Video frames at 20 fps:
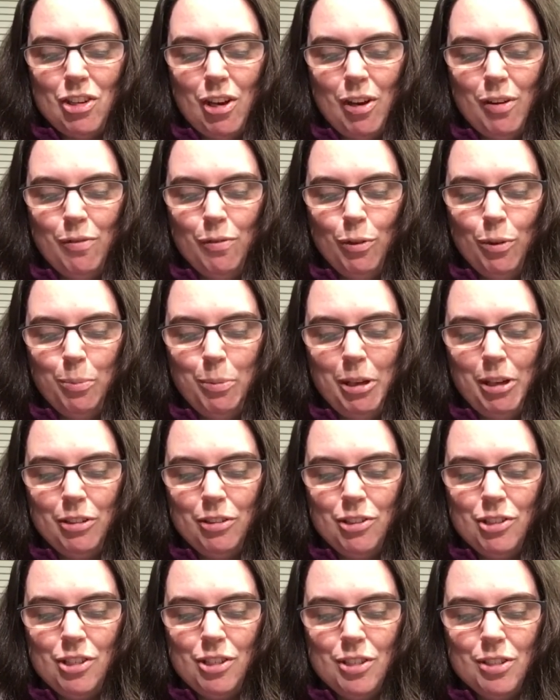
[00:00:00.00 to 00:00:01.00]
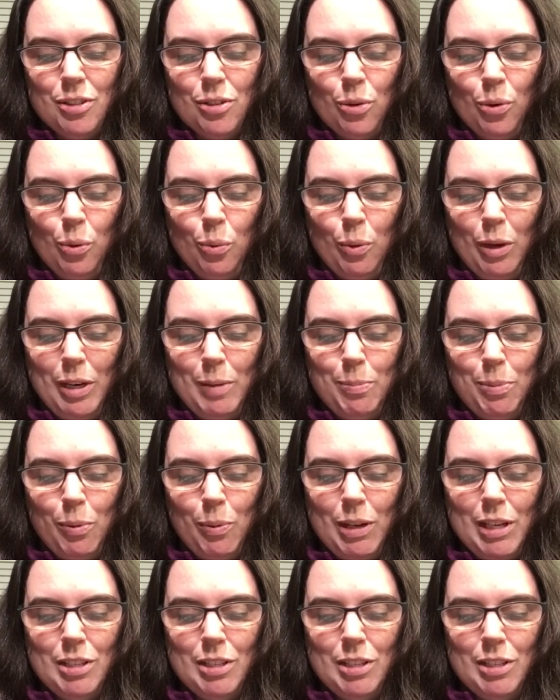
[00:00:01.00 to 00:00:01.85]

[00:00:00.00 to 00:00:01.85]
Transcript: offer apologies or wipe away